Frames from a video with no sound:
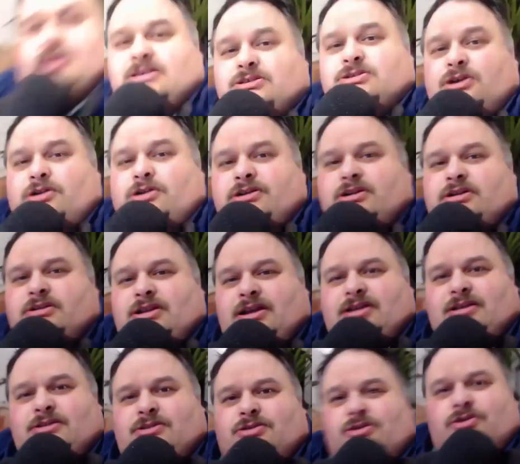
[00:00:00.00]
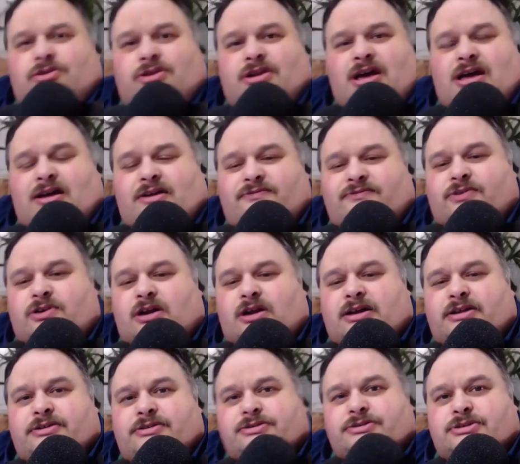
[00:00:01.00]
starting at like
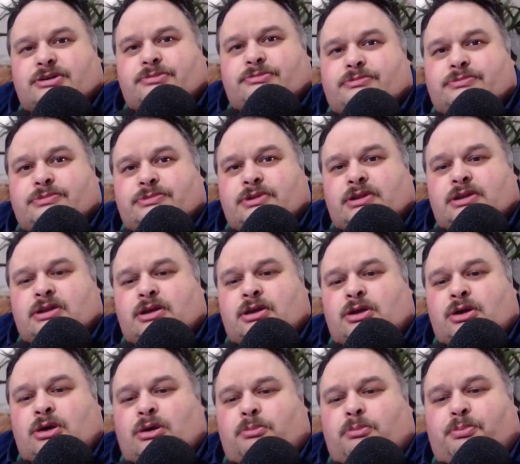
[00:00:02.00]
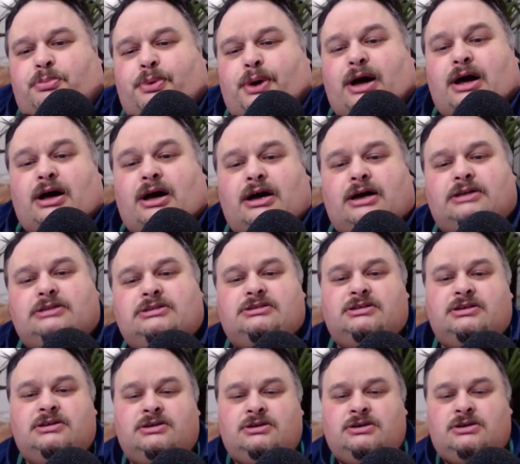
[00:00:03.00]
$2,500 or something,
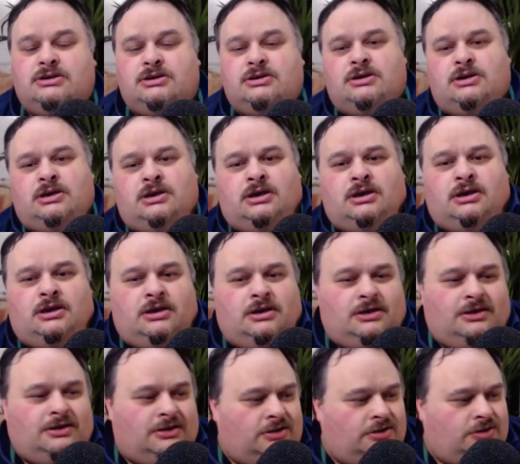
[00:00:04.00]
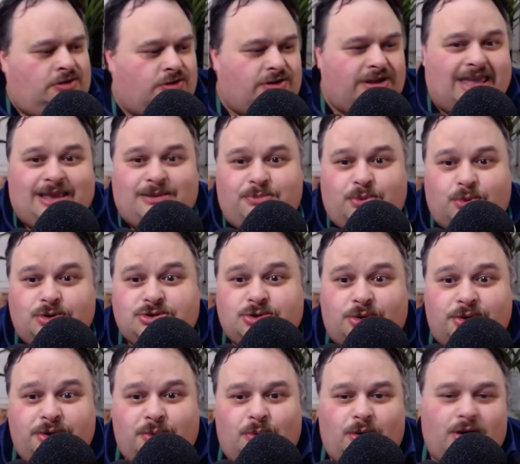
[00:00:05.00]
but your keyboard's
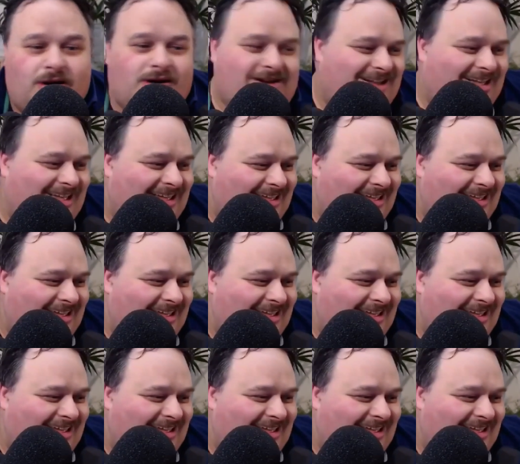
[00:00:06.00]
going to work.